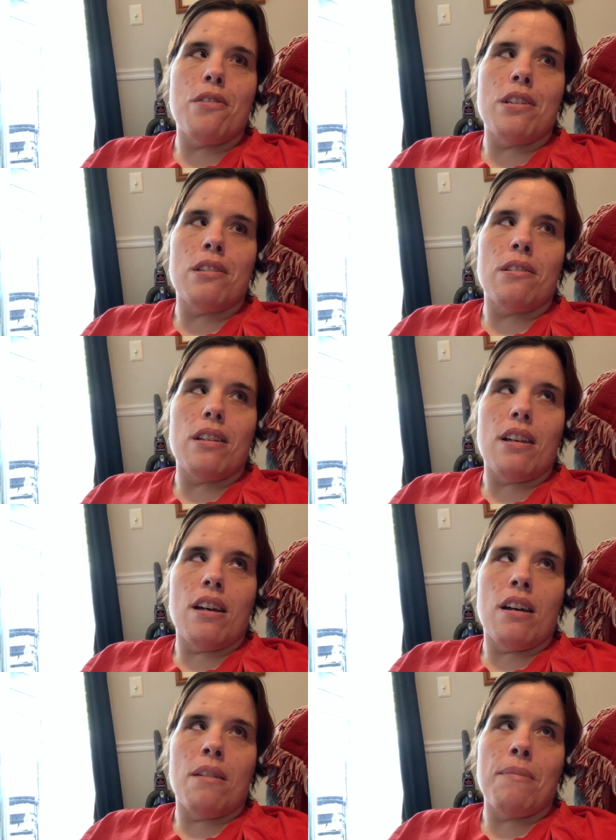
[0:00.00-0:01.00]
is,
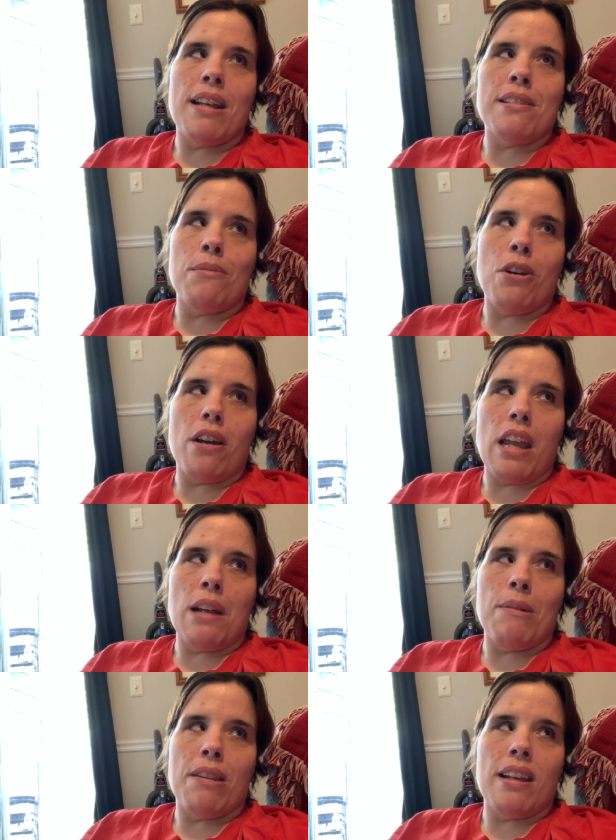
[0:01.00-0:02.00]
as I'm
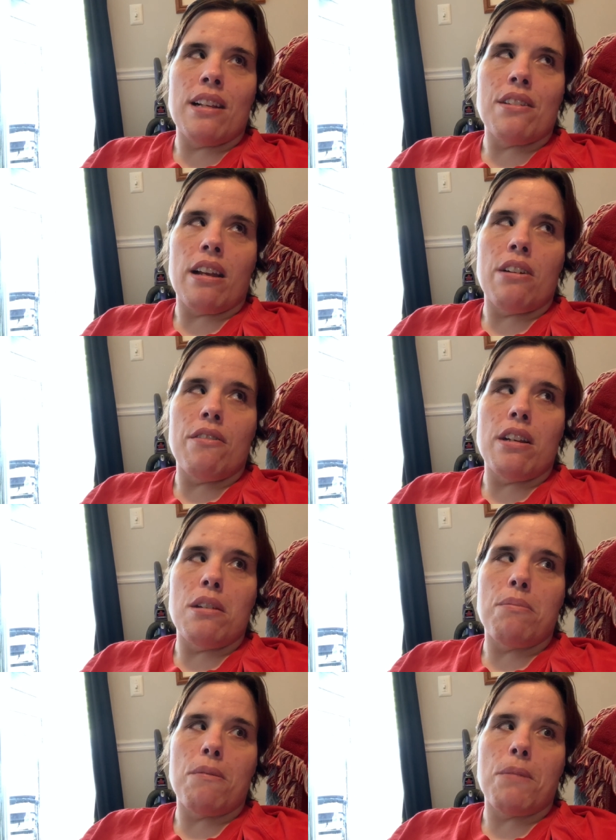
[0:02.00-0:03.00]
talking about things, I'm going
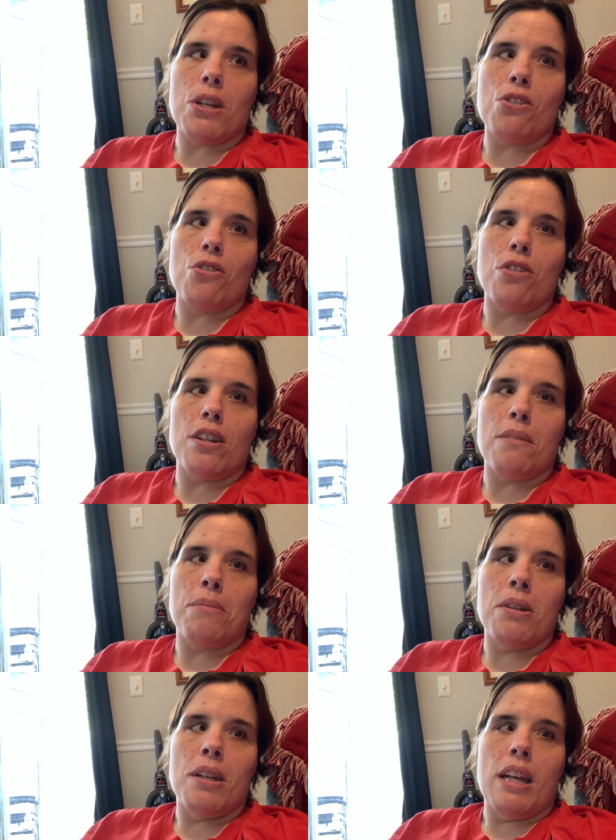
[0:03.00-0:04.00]
to put pictures
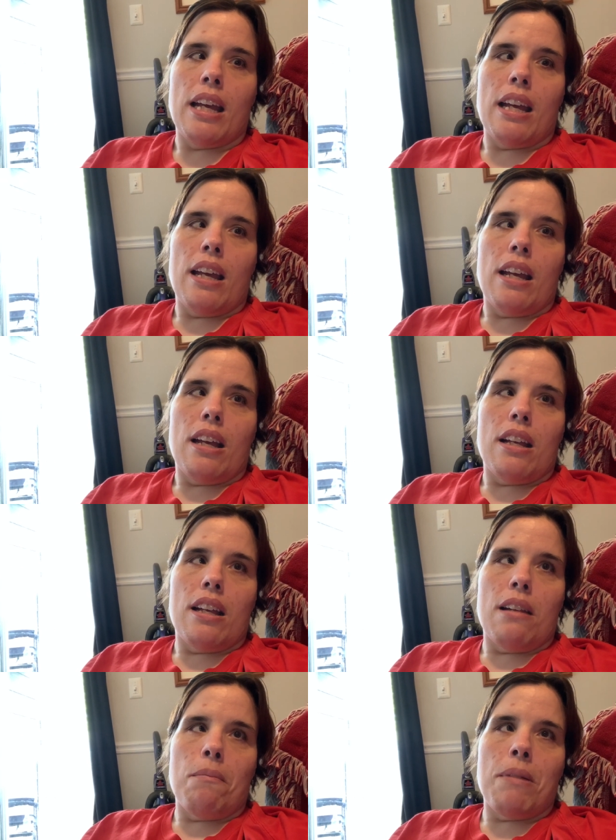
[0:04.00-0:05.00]
up,
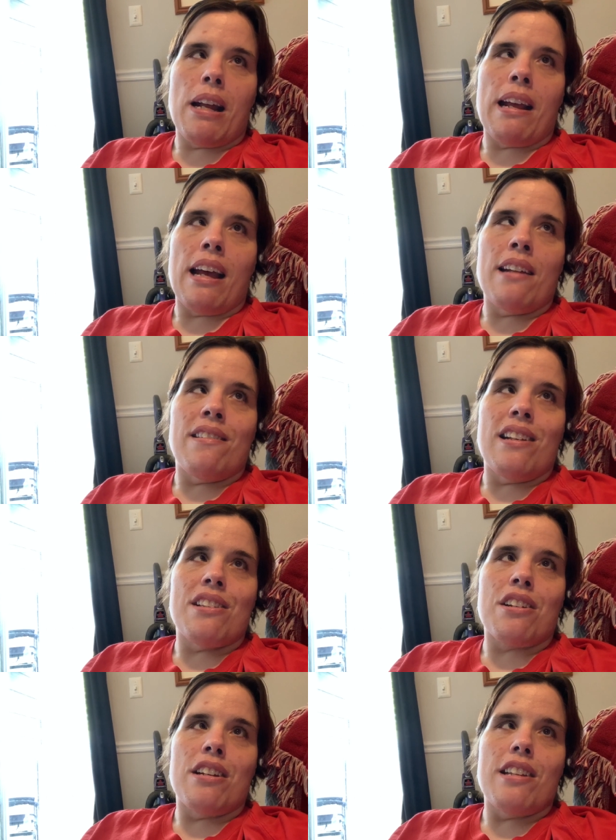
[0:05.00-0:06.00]
but
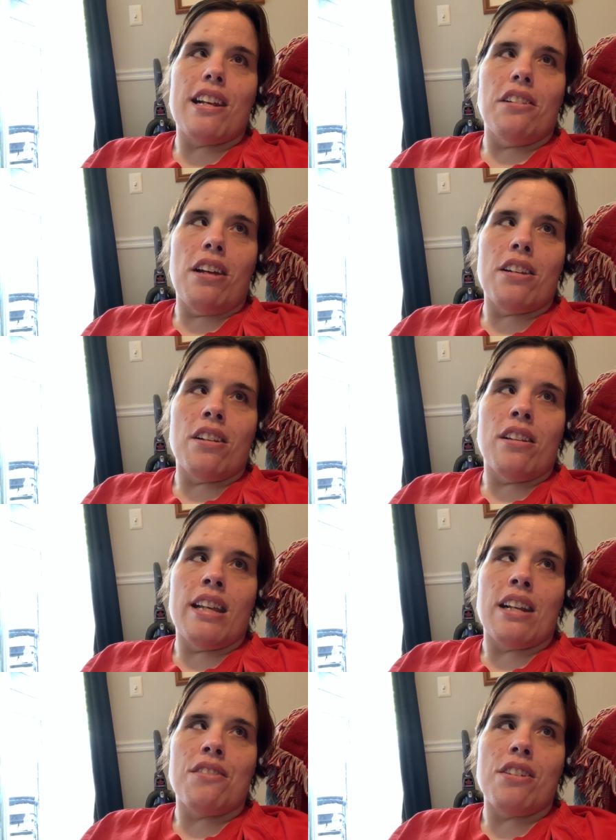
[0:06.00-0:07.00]
it's going to take a lot to
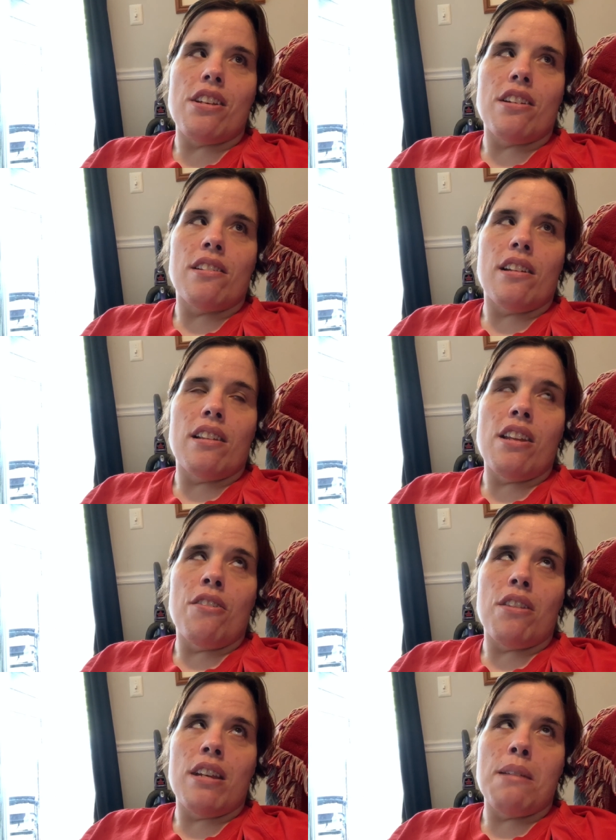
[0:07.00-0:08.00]
link. So you
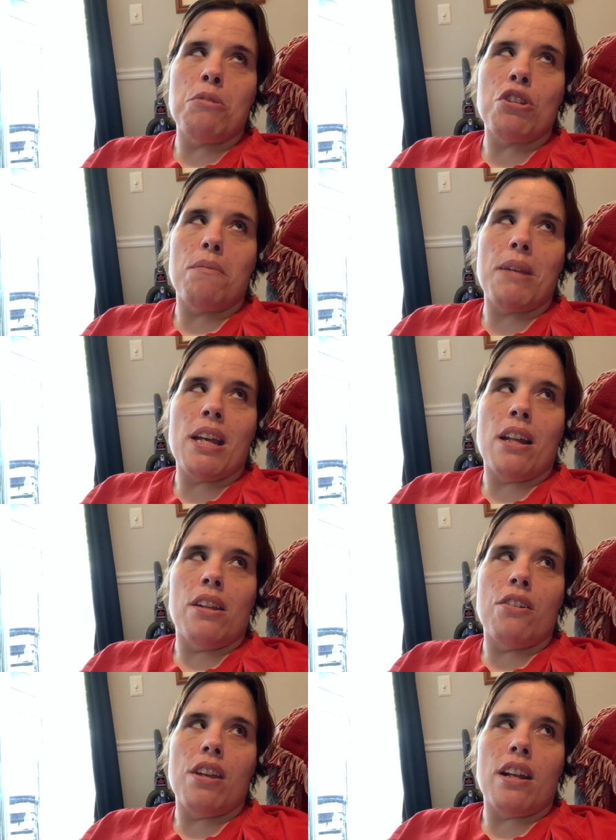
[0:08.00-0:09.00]
know, the name should be on
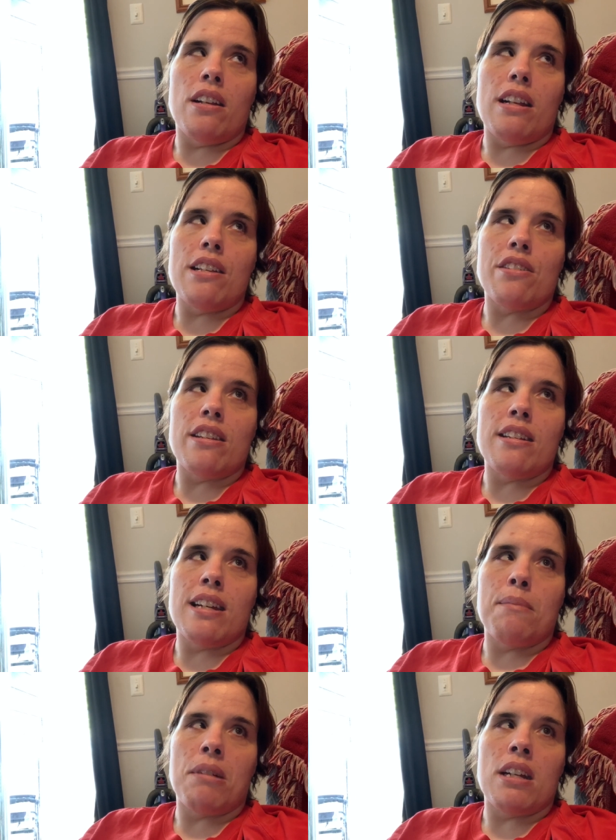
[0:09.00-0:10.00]
there. You can easily
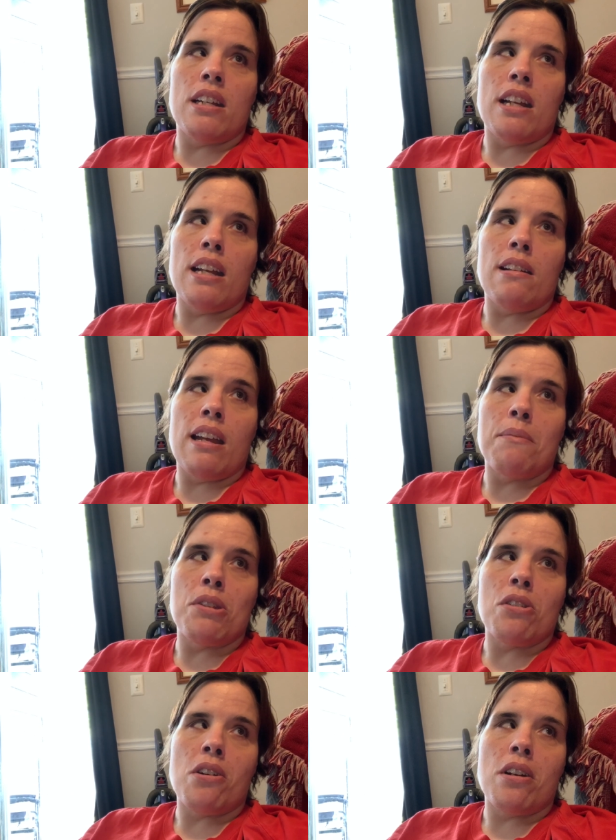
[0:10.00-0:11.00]
type it into
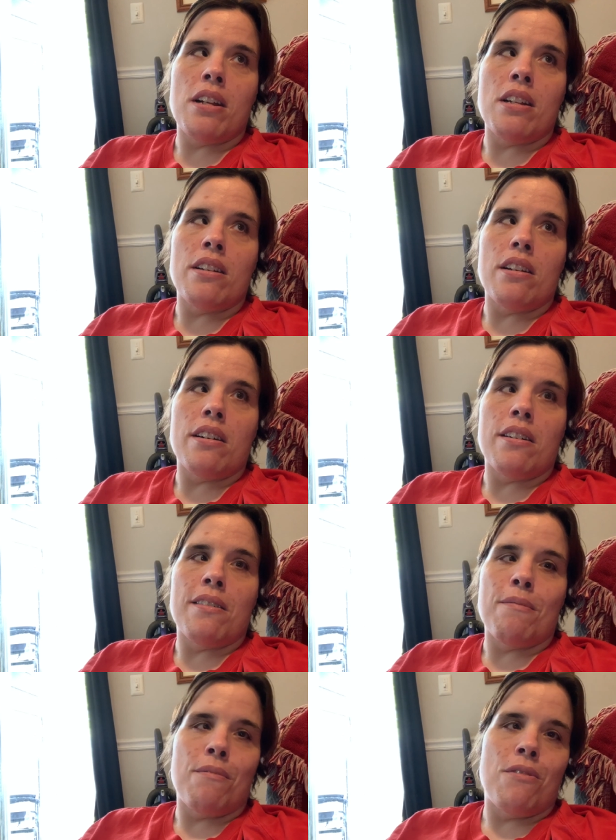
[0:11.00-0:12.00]
Amazon
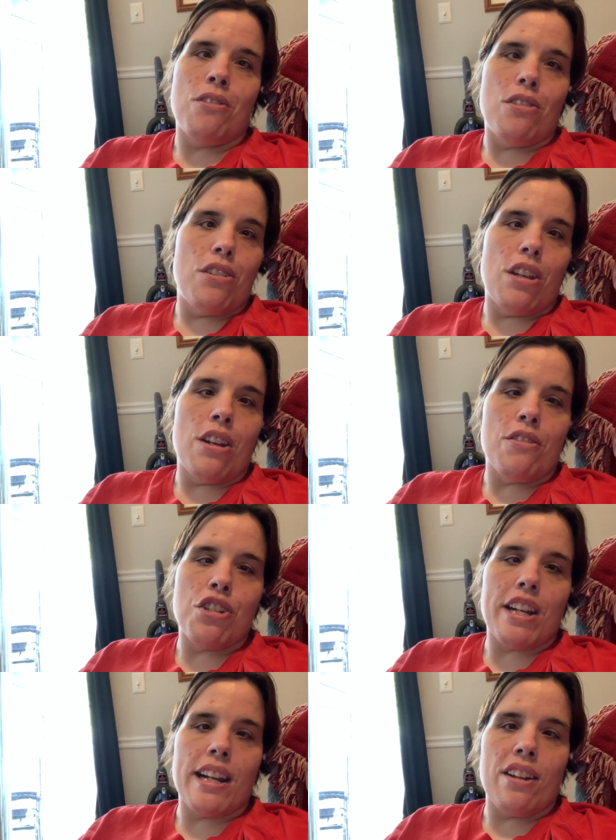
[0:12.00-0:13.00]
and, you know,
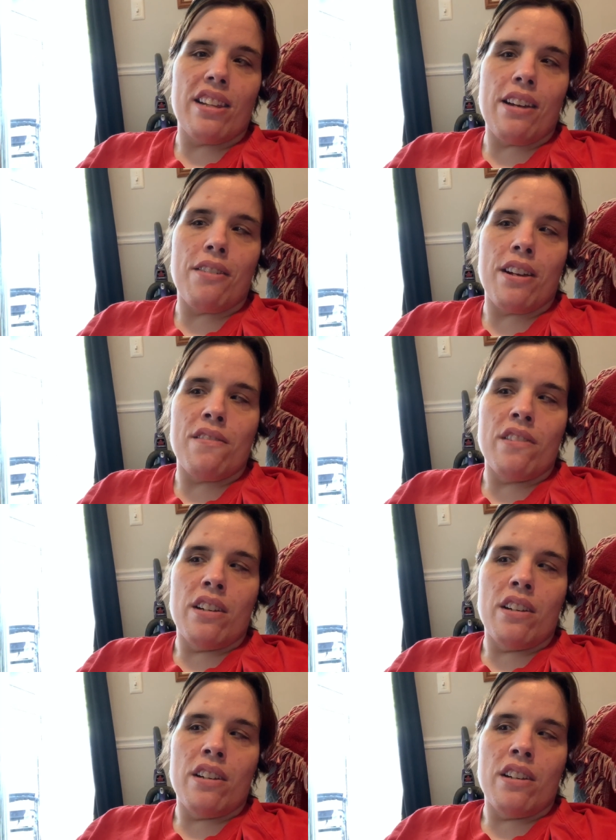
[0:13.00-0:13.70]
check it out that way.